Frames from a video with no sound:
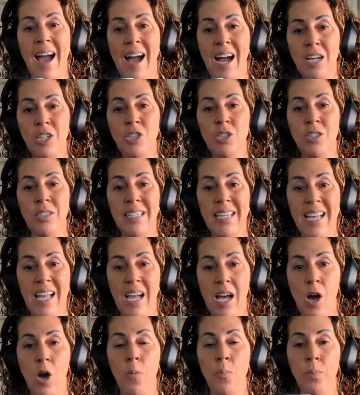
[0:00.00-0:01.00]
actually
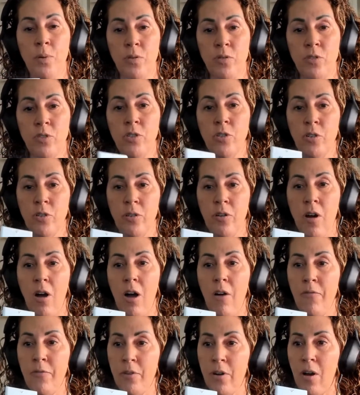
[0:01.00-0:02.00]
help you turn
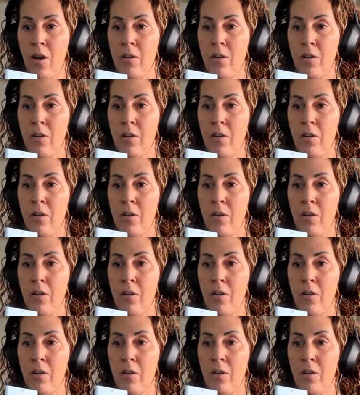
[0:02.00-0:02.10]
off and